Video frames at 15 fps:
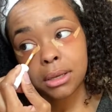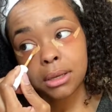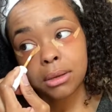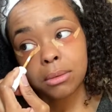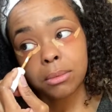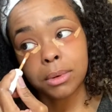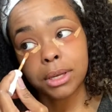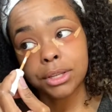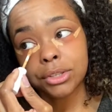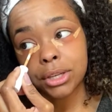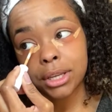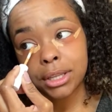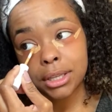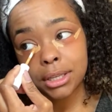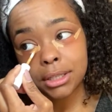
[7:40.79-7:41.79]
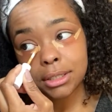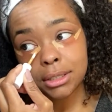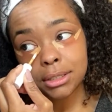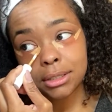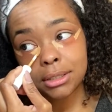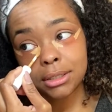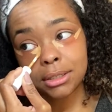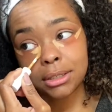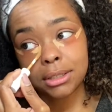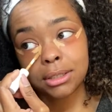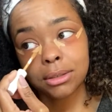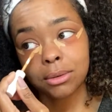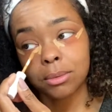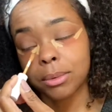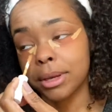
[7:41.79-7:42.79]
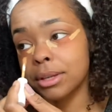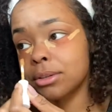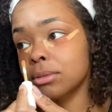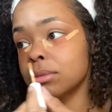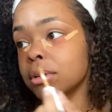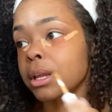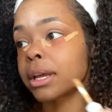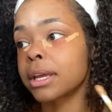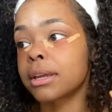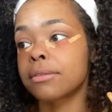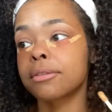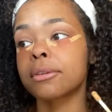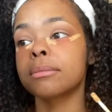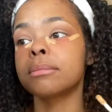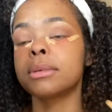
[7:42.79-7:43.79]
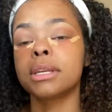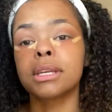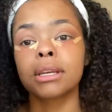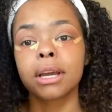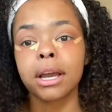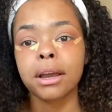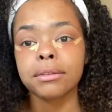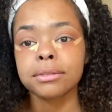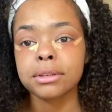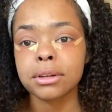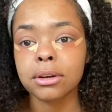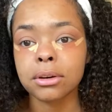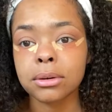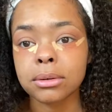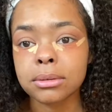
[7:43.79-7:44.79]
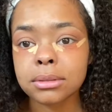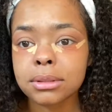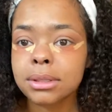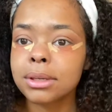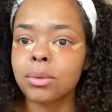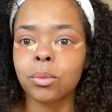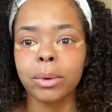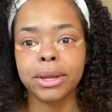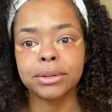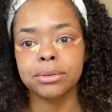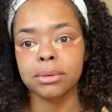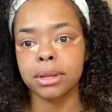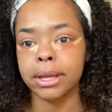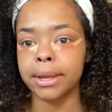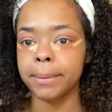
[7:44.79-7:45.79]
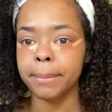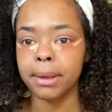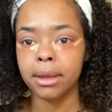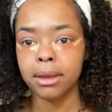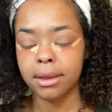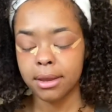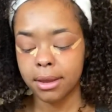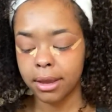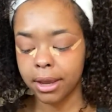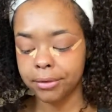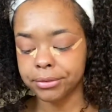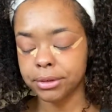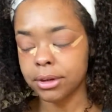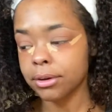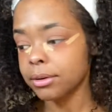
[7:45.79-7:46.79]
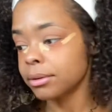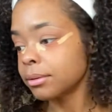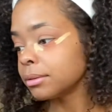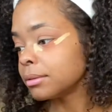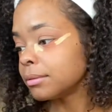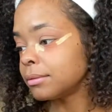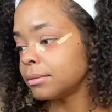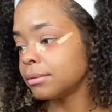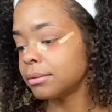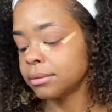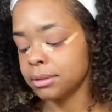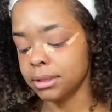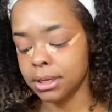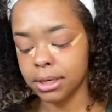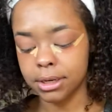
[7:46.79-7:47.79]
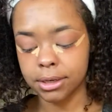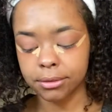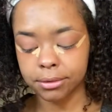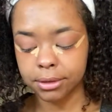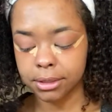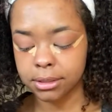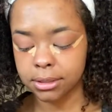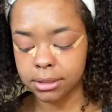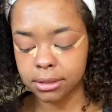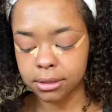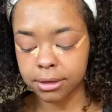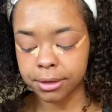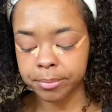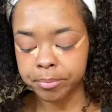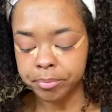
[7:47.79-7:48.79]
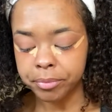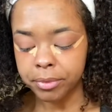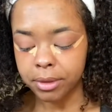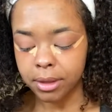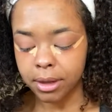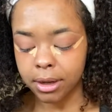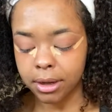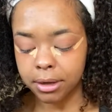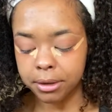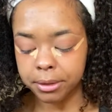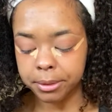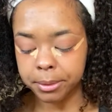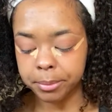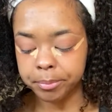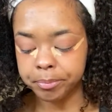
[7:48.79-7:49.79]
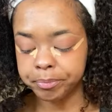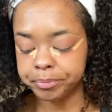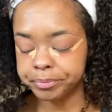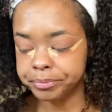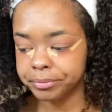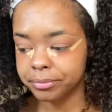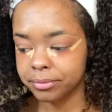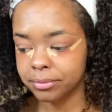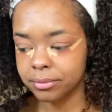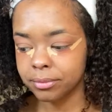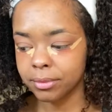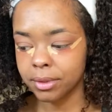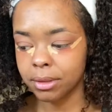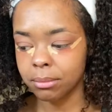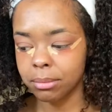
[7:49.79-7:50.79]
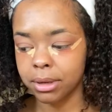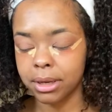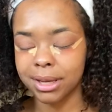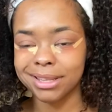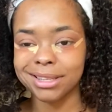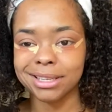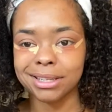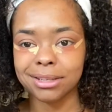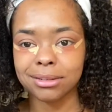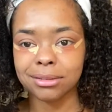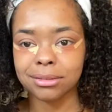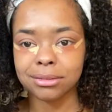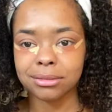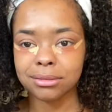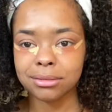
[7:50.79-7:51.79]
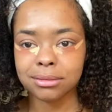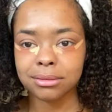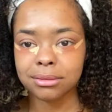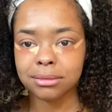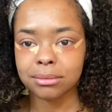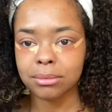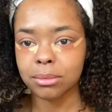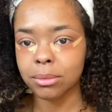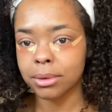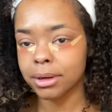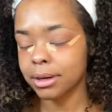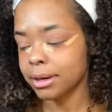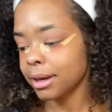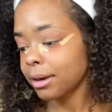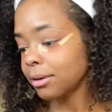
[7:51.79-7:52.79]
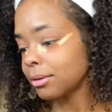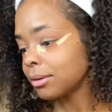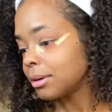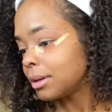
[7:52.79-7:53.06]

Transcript: which I think is still way too light for me. I have to go way too light. I have to go get a different concealer. But I think it'll work out.